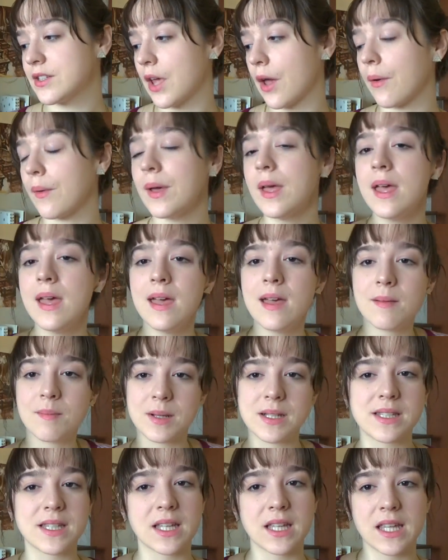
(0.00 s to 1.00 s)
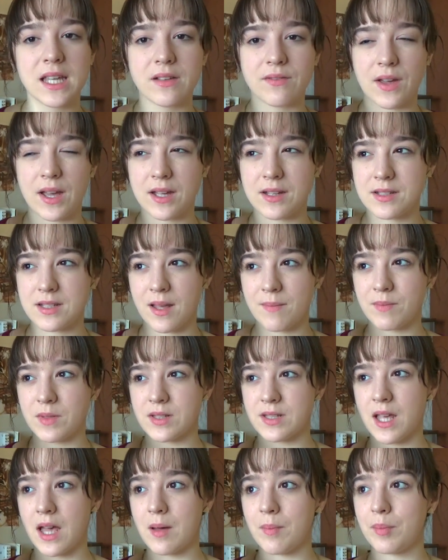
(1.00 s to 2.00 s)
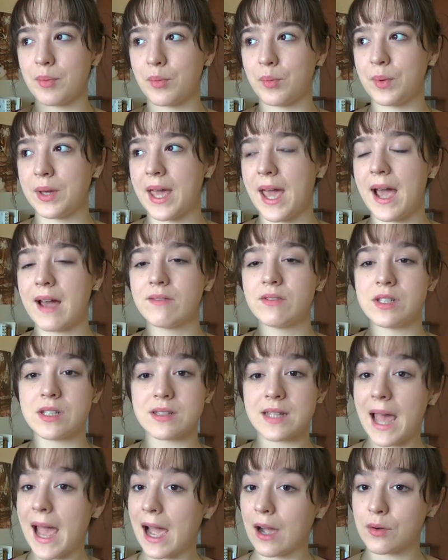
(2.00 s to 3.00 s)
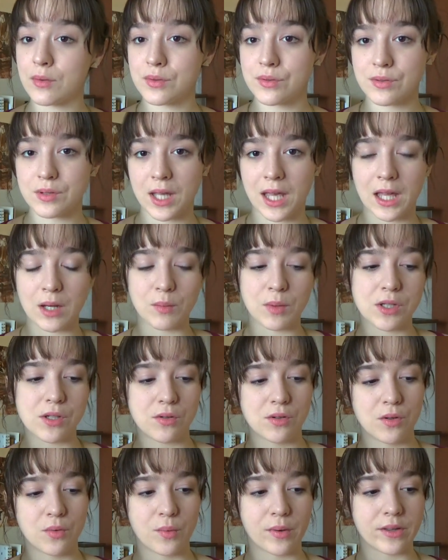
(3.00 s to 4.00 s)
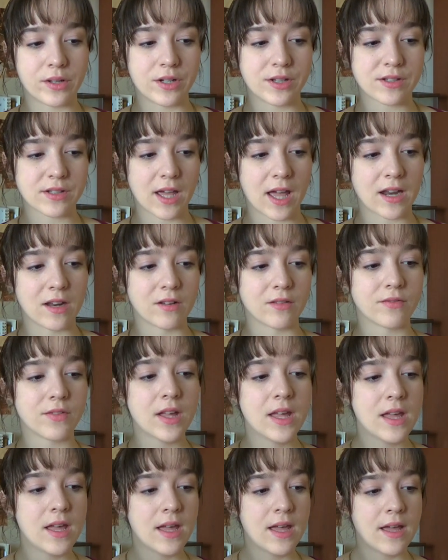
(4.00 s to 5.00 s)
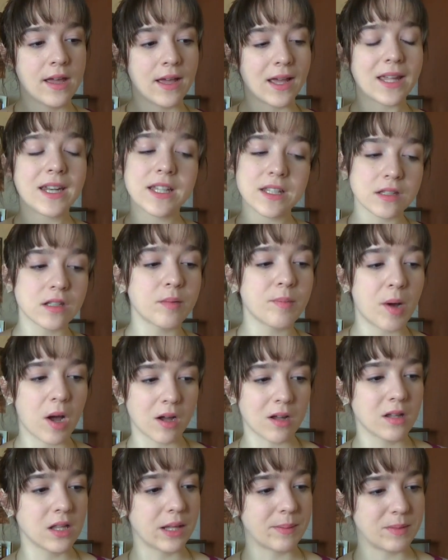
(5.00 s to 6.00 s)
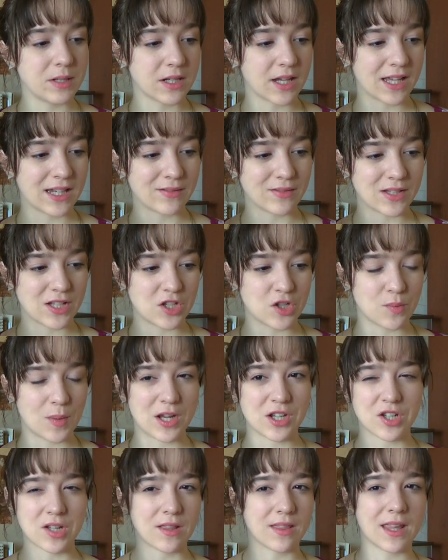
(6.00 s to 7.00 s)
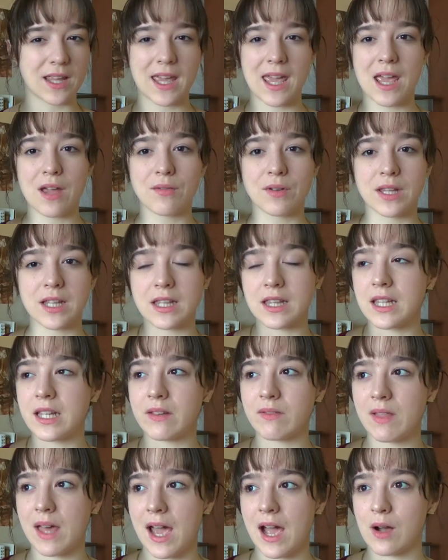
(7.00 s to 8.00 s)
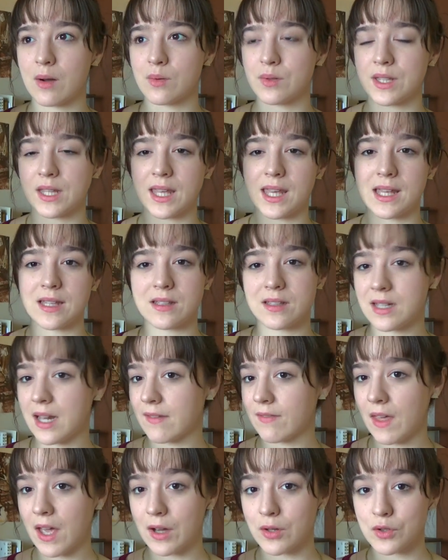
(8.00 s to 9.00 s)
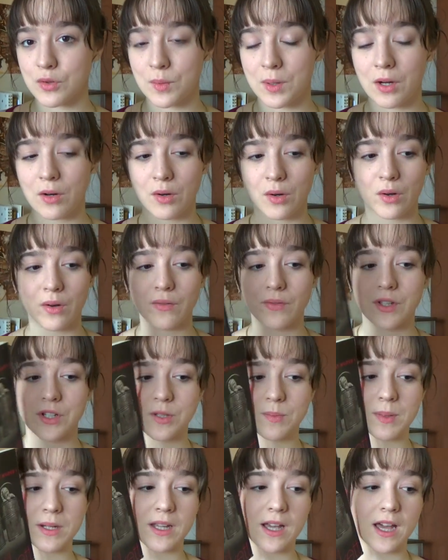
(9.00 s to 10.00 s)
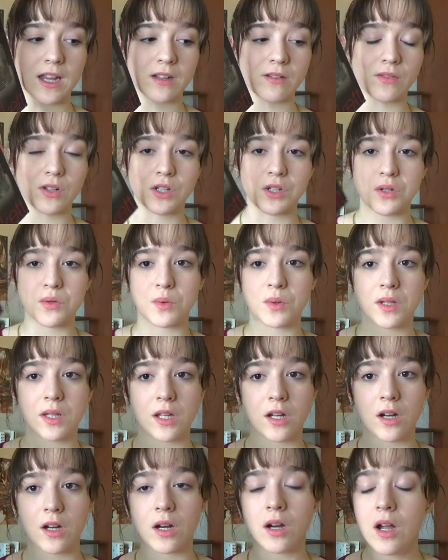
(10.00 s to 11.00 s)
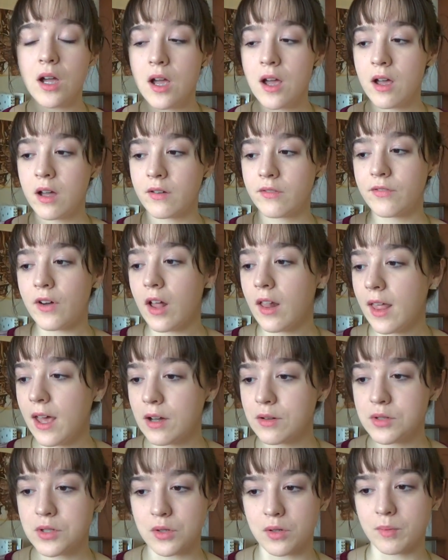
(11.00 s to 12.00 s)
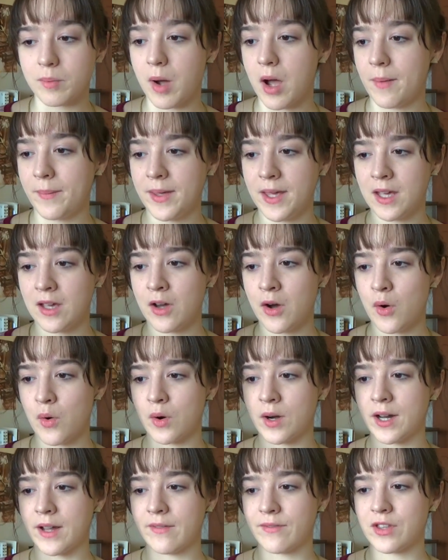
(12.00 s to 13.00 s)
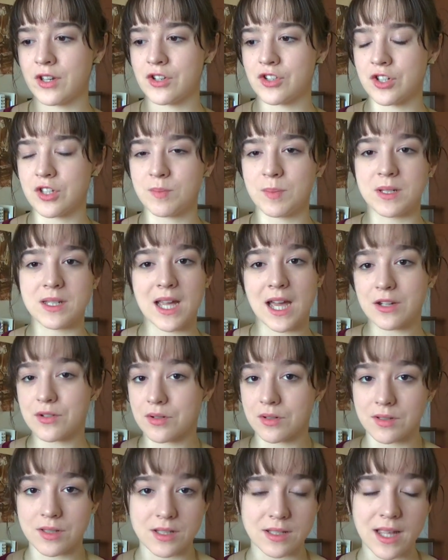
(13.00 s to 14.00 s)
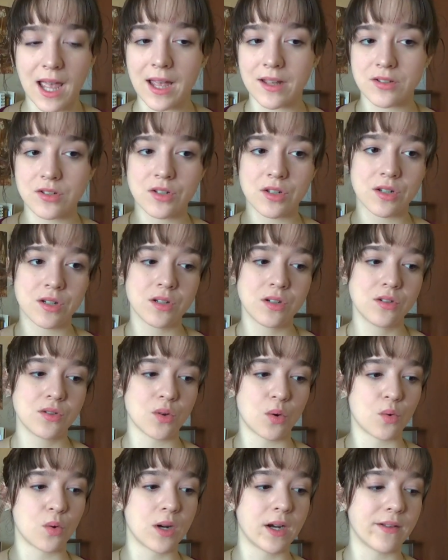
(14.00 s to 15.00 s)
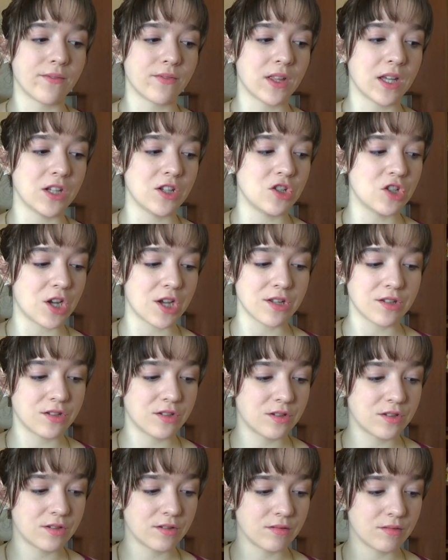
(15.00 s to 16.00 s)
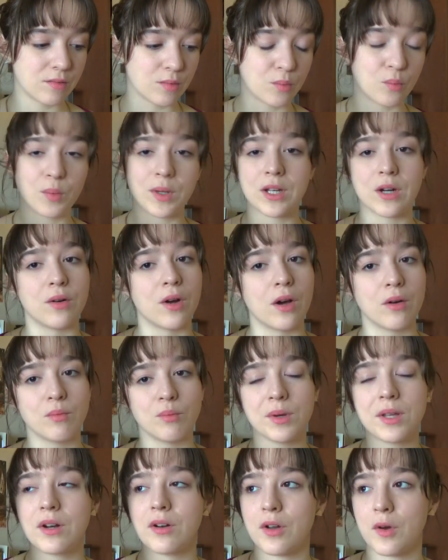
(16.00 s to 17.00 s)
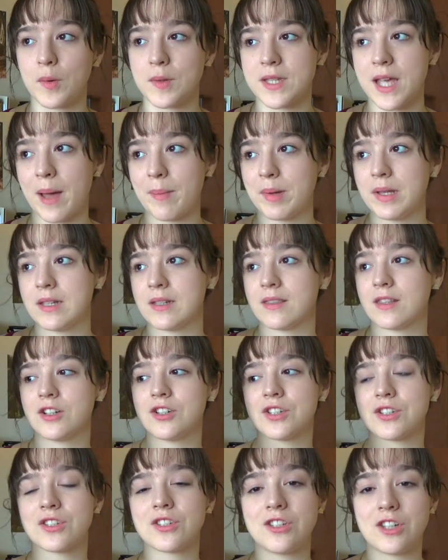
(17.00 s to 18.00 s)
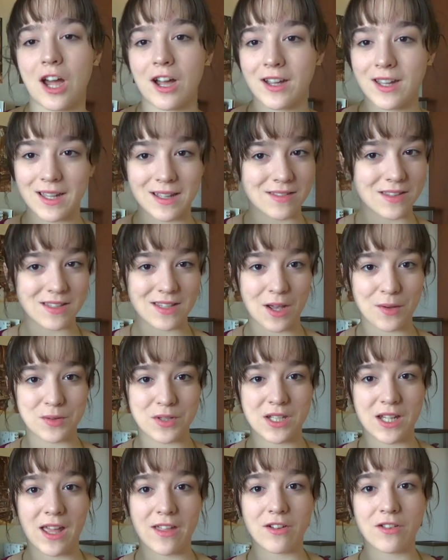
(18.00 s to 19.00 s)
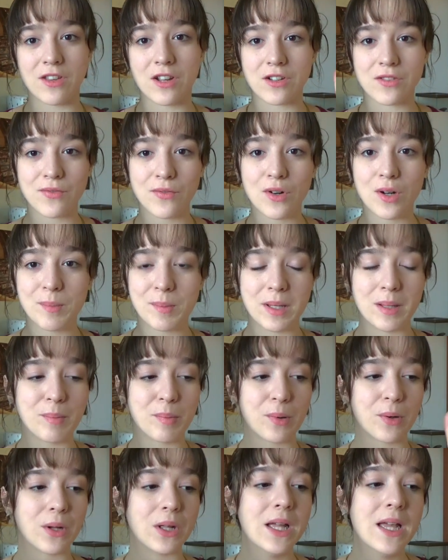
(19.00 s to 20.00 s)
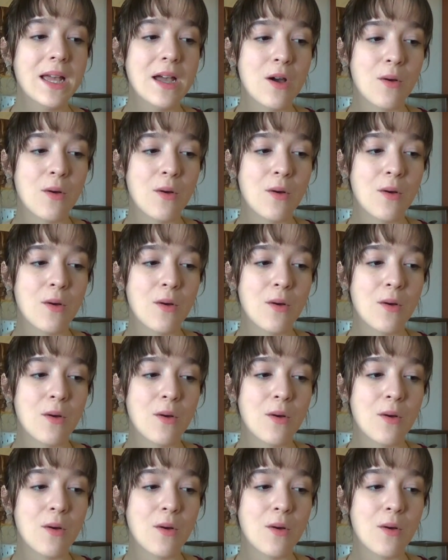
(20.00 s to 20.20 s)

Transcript: So basically, if I could sum this up, we have this house and we don't know whether it's kind of, it is an apocalyptic kind of situation. They can't really leave the house, they can't stay in the house. We don't know if there's been kind of a nuclear fallout or bombing, or if there's just been natural disasters, or if they just, we don't know. We don't know what's happened. They're just stuck in this house together. There's four people.